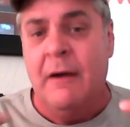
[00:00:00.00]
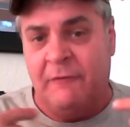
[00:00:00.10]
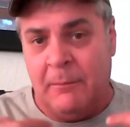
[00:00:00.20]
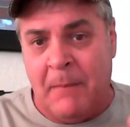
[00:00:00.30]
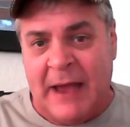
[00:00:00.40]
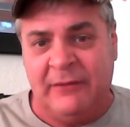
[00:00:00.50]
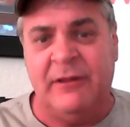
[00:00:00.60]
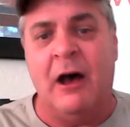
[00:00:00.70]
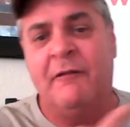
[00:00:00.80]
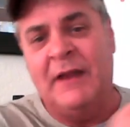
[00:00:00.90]
from
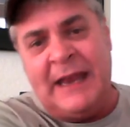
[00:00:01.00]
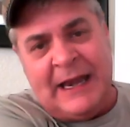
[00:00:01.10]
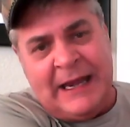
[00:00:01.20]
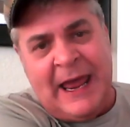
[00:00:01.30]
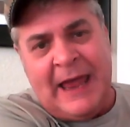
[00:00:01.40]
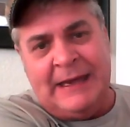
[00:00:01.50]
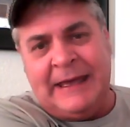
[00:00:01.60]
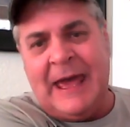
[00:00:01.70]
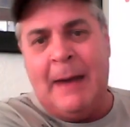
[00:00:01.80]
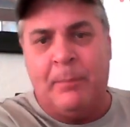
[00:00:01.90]
myself and any
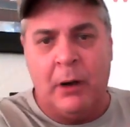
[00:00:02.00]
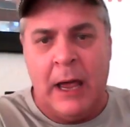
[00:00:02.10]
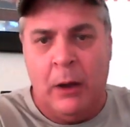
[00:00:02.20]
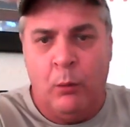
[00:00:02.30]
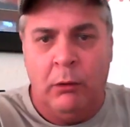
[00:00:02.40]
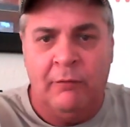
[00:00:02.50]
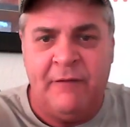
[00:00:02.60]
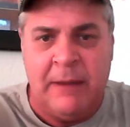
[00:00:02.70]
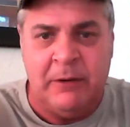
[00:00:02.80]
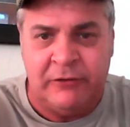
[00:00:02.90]
handicapper at World
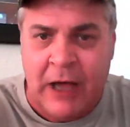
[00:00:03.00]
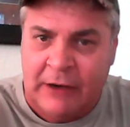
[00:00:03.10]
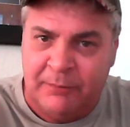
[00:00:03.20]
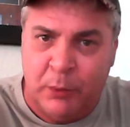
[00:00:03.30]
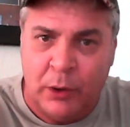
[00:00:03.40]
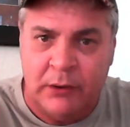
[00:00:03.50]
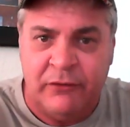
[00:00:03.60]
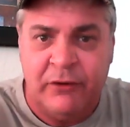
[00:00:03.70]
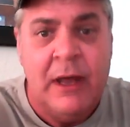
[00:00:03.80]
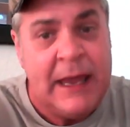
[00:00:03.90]
Famous Doc
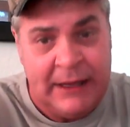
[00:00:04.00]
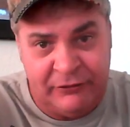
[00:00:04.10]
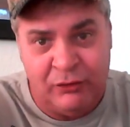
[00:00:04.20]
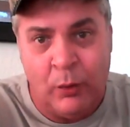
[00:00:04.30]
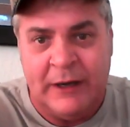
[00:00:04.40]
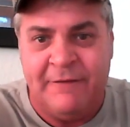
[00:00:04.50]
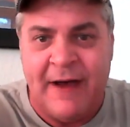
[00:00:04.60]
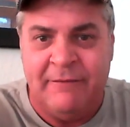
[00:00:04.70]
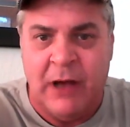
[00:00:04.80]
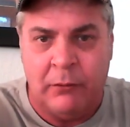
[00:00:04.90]
Sports is
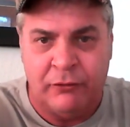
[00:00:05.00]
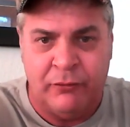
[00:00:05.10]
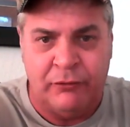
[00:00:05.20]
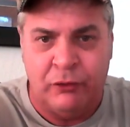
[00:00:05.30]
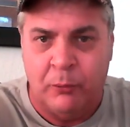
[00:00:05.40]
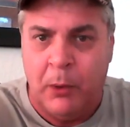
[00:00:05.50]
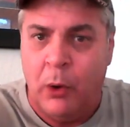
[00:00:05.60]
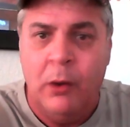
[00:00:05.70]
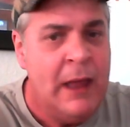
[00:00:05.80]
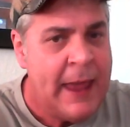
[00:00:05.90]
$25 for the Super Bowl.